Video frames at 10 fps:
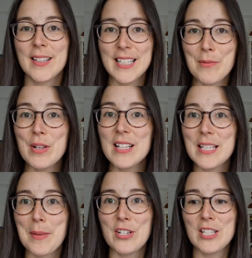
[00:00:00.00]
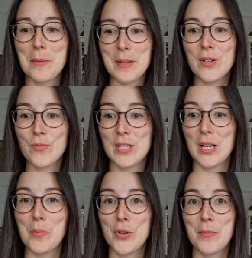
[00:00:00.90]
Then I realized I'm actually in the middle of reading a
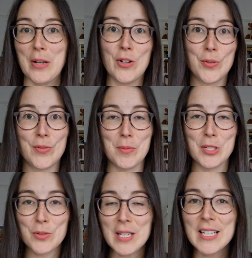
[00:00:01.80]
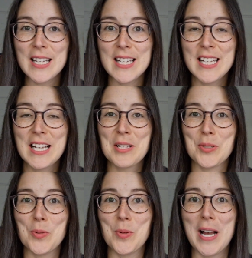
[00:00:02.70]
book by an author from Australia,
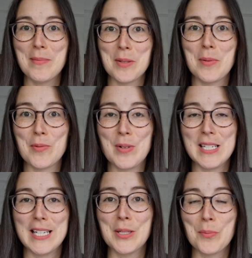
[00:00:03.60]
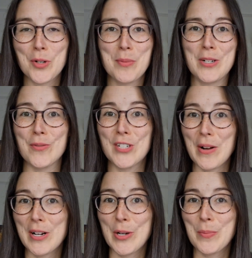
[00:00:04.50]
so I'm in the middle of reading The Bookbinder of
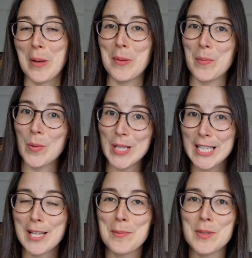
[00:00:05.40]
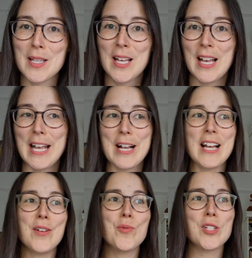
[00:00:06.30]
Jericho by Pip Williams. It
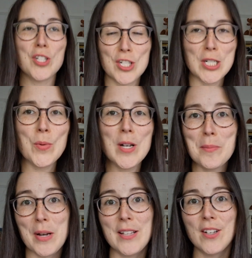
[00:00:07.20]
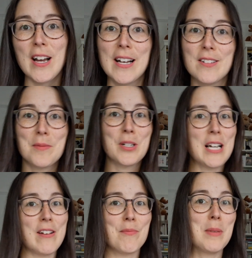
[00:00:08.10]
kind of was a slow one, but I thought I'll
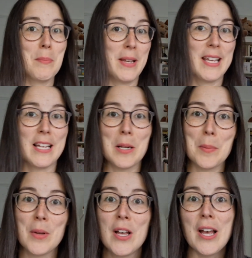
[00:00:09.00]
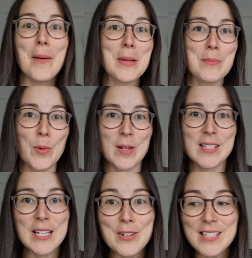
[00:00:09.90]
kind of be picking it up a bit more
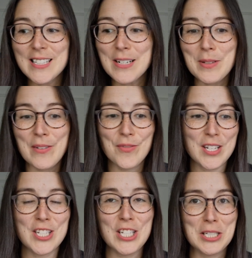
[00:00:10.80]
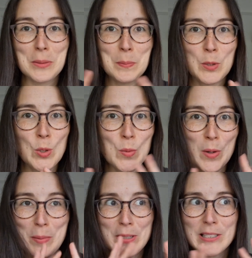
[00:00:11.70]
seriously when I'm finishing 2 more
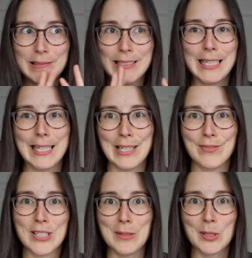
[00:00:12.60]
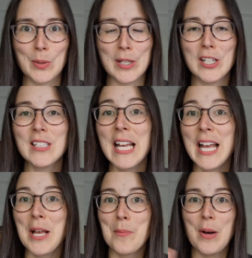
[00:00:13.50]
books that I have kind of going on,
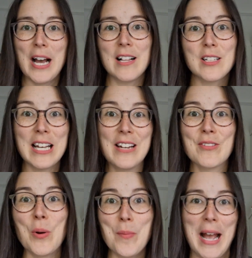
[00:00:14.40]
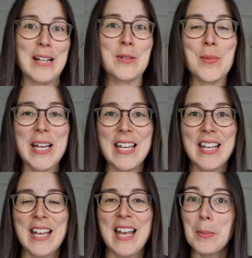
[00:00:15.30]
but I'll kind of go back to it.
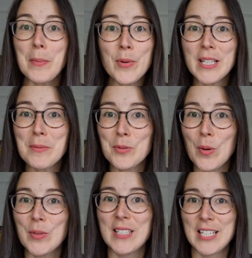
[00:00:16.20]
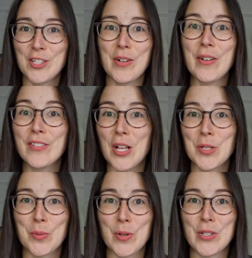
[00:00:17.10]
Pip Williams wrote The Dictionary of
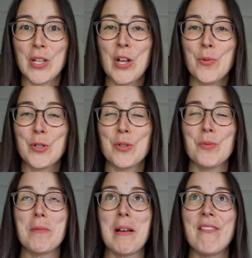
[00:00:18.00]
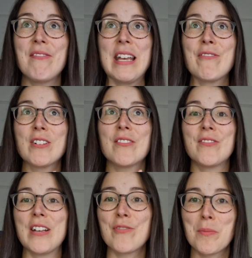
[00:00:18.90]
Lost Words, which was one of my
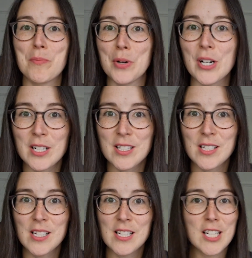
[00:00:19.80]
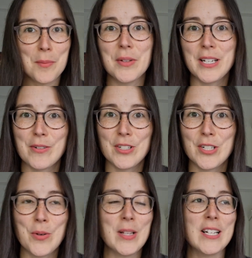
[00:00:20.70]
favorite books couple of years
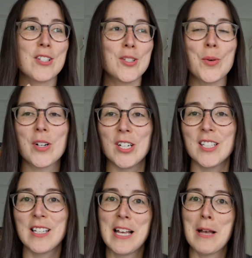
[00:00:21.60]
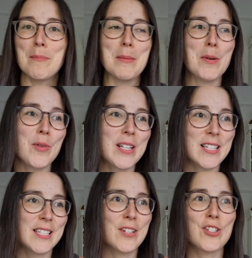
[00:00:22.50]
ago, like so good. My mom read it
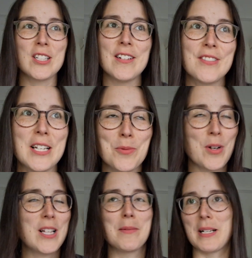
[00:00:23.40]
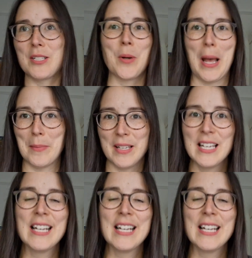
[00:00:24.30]
this year, she loved it as well. I'm like so happy.